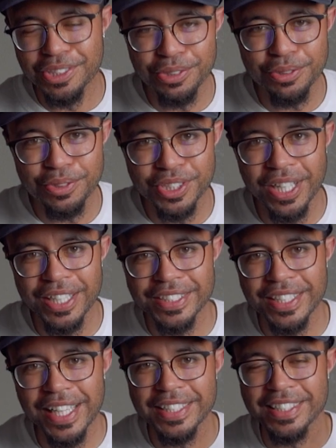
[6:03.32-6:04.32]
two
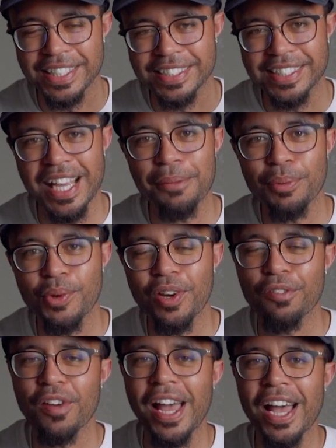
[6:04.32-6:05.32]
shots as an example
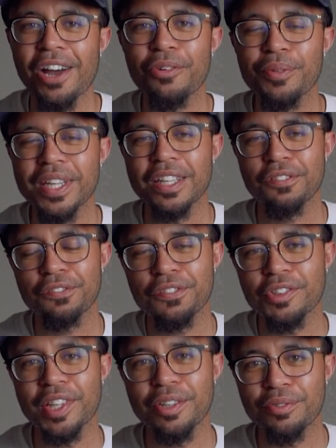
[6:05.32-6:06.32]
of how we can
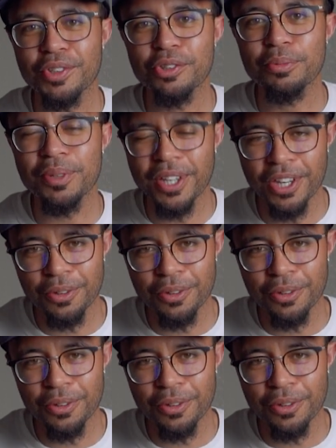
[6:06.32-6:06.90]
fill a room